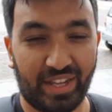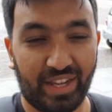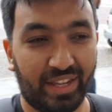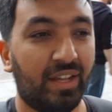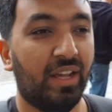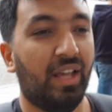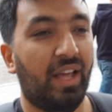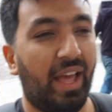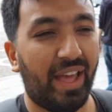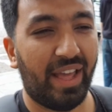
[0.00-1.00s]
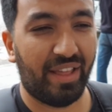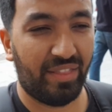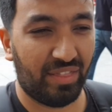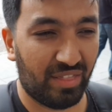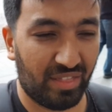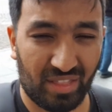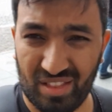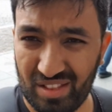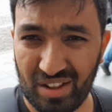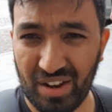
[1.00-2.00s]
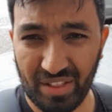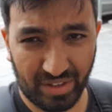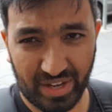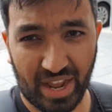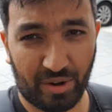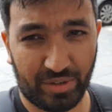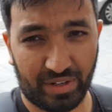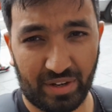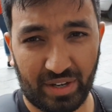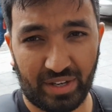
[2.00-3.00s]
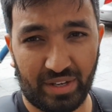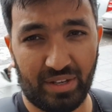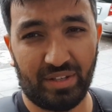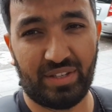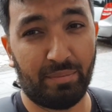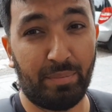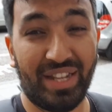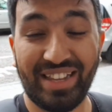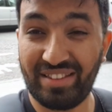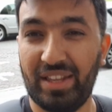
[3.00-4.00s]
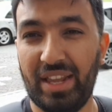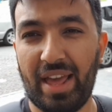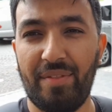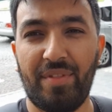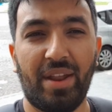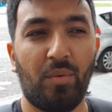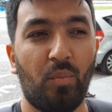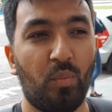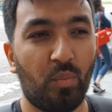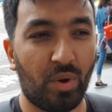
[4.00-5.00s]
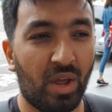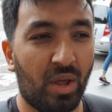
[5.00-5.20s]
day, and another day out here in Tbilisi, and then